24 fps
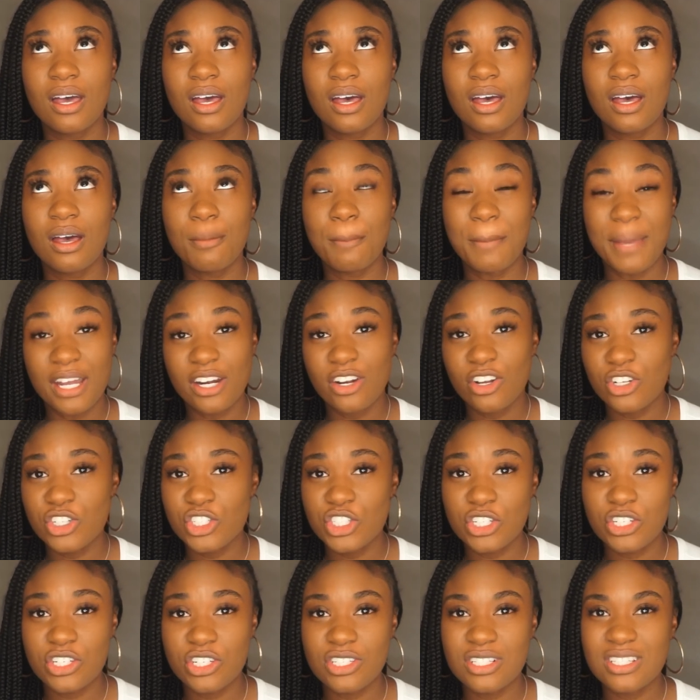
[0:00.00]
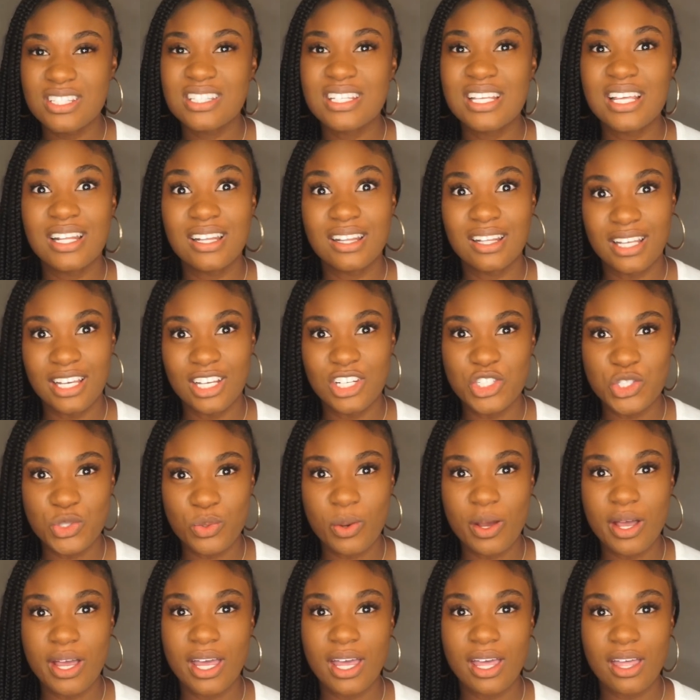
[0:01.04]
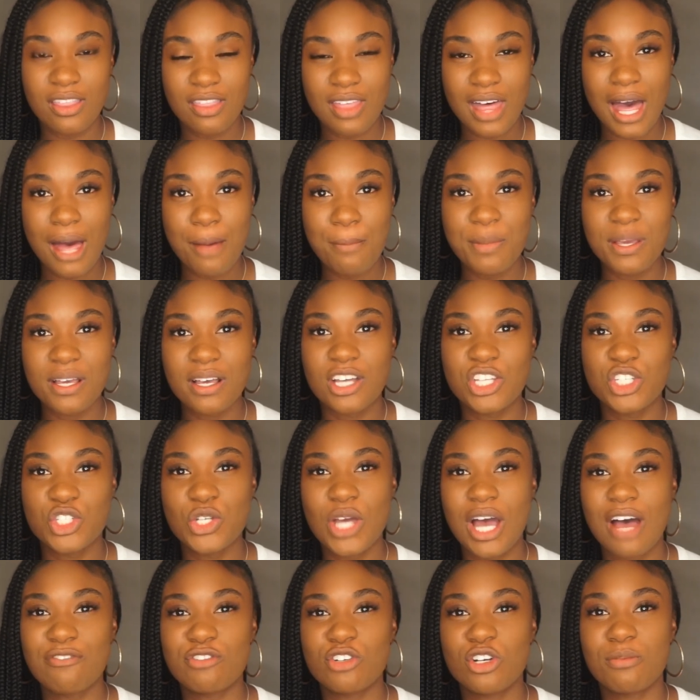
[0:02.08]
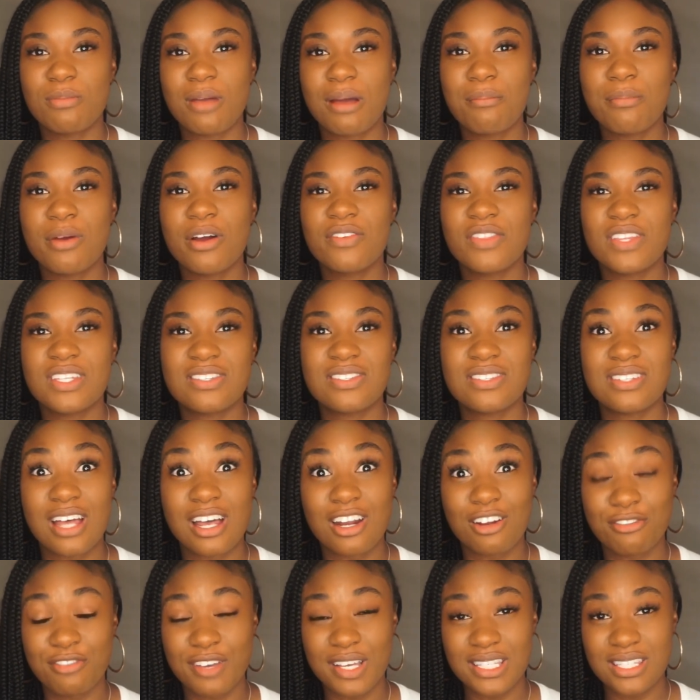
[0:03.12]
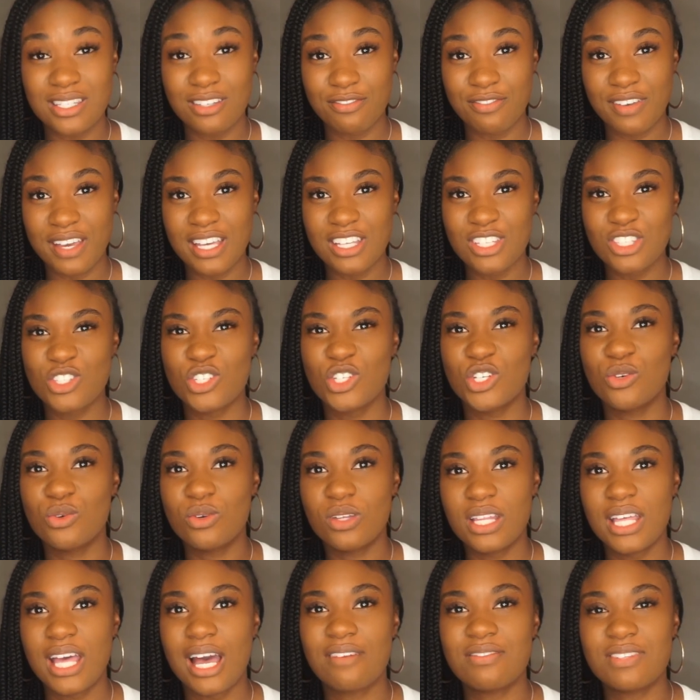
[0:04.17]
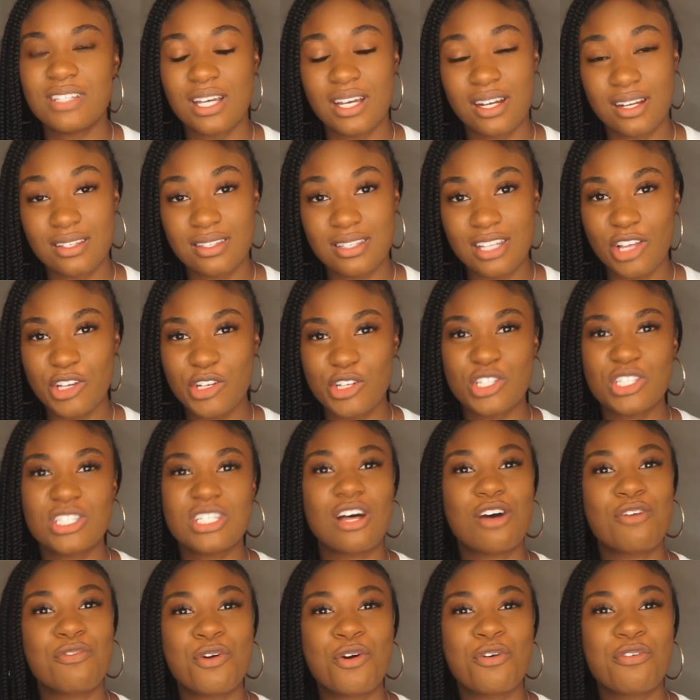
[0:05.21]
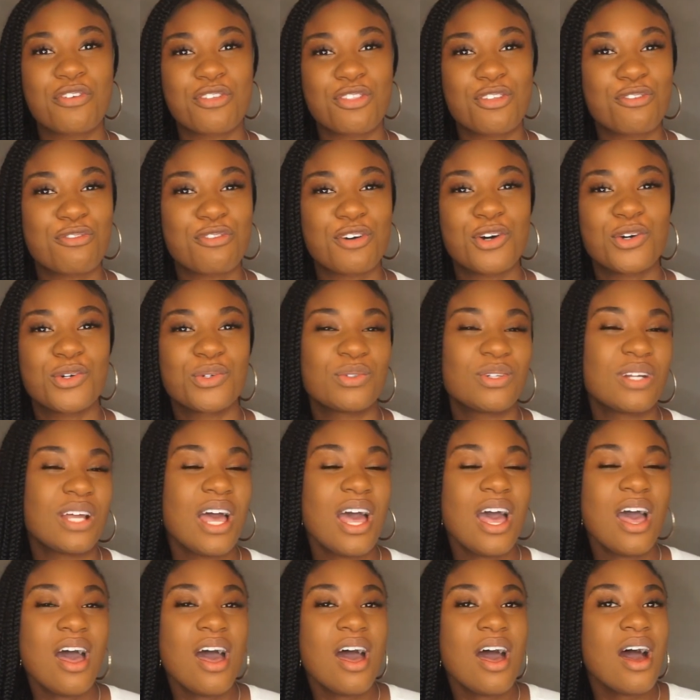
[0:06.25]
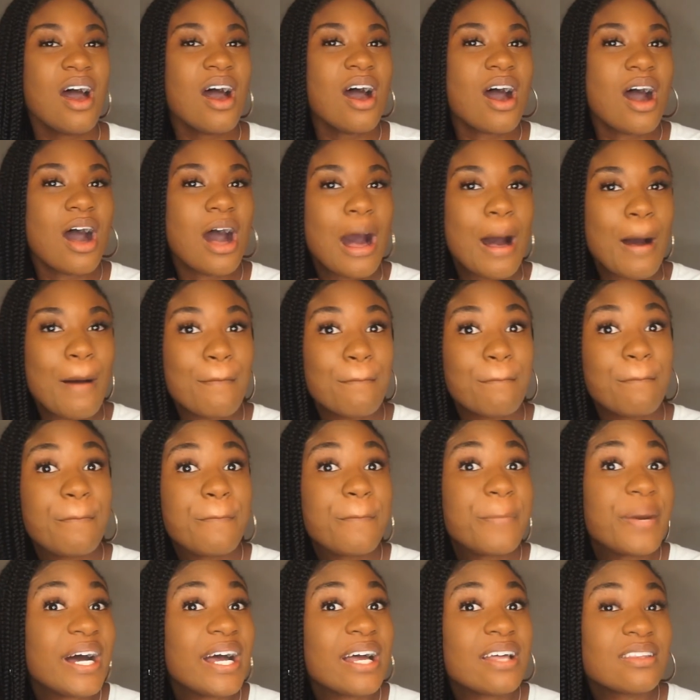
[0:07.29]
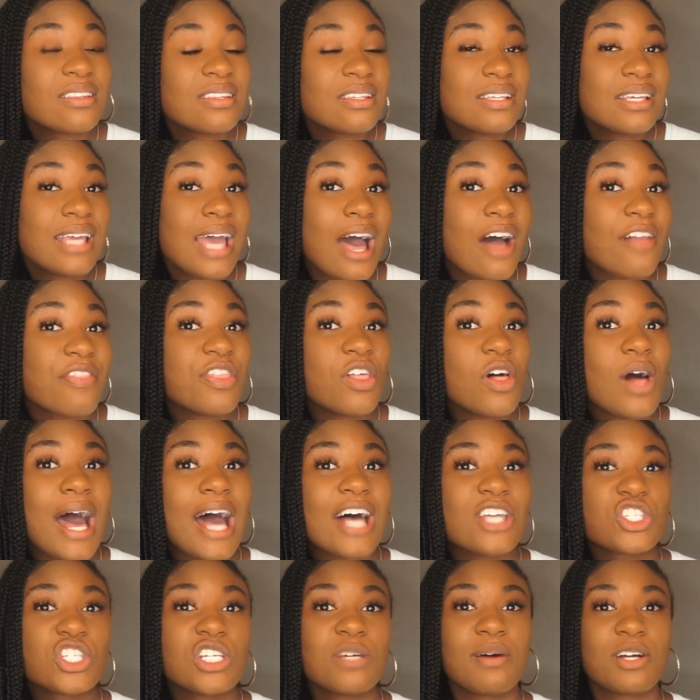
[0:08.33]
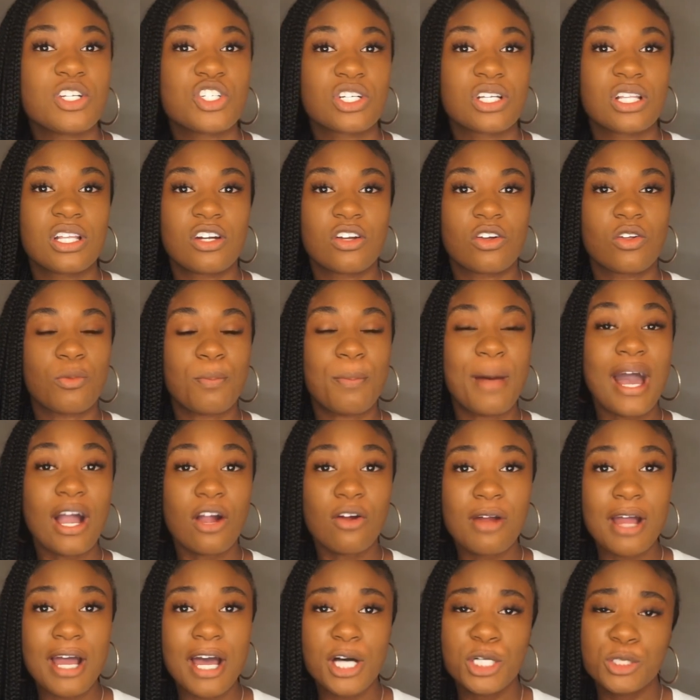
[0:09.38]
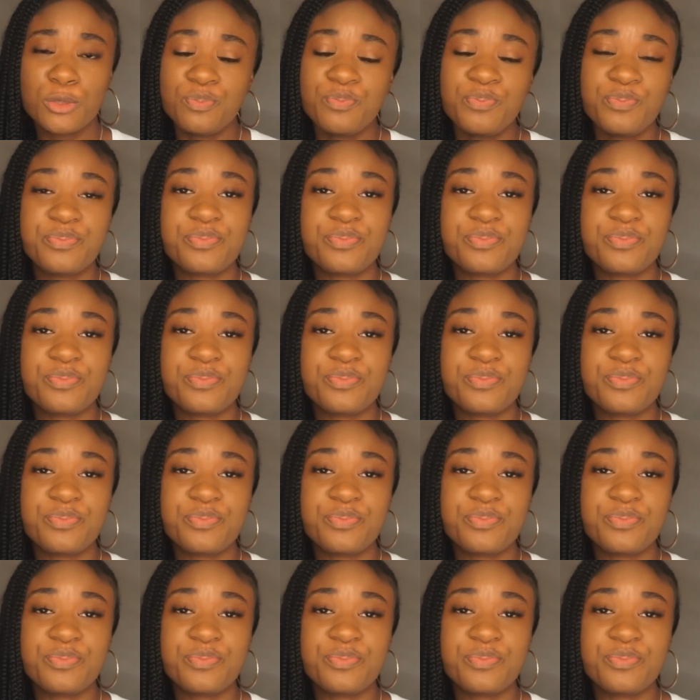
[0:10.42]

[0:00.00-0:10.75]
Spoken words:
managers enjoy that, because you have to remember this is not a face-to-face, so you really have to kind of sell yourself over the phone. But yeah, they'll ask you about your clinical background,